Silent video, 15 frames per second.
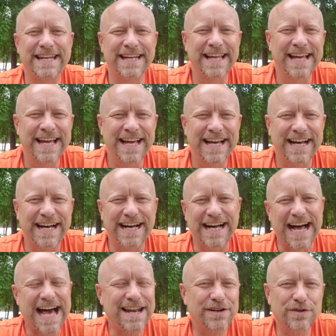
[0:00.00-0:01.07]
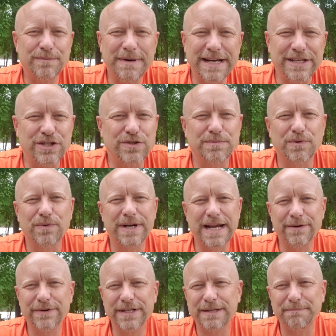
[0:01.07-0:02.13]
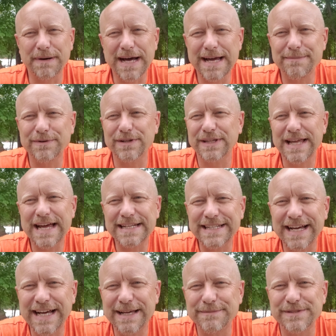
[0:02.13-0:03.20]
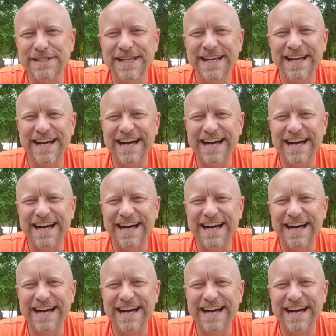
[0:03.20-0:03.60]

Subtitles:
And I don't know about you, but when I read the Bible, a lot of times